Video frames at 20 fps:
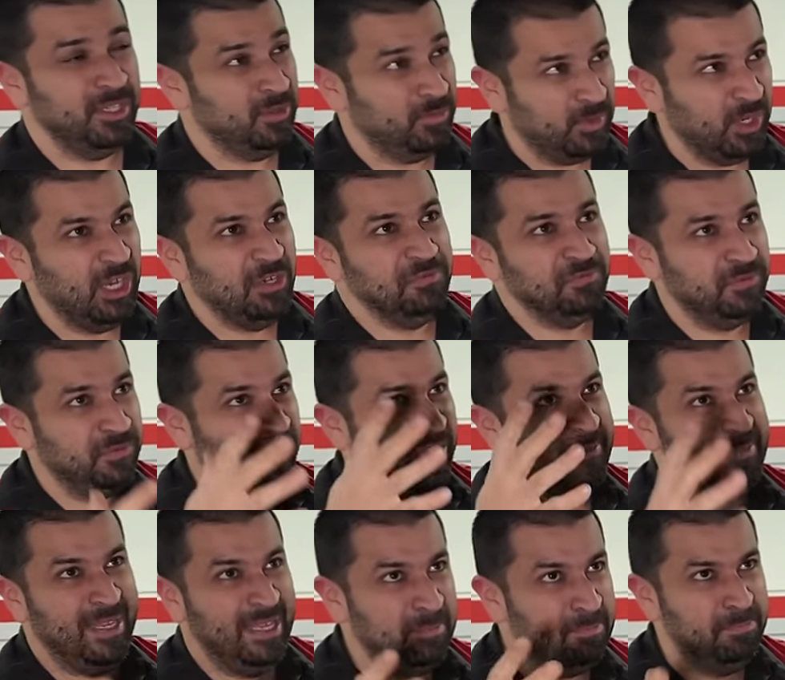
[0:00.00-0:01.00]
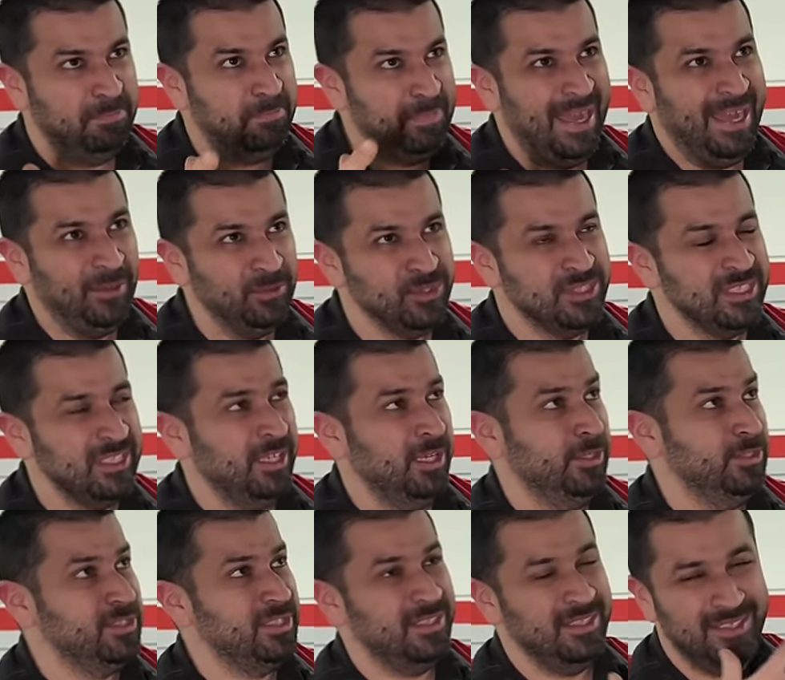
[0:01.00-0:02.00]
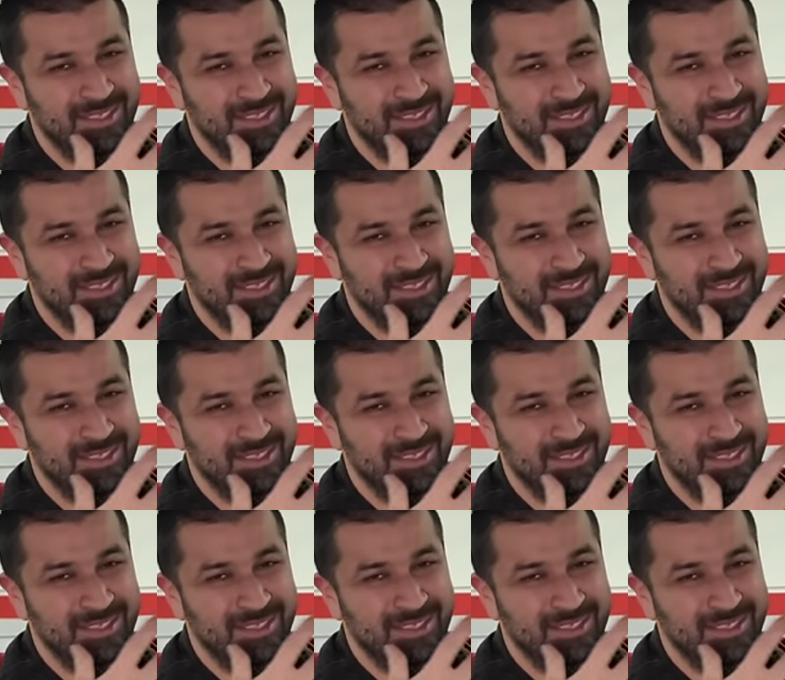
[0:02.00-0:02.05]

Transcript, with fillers: They're rough, they make bounciness,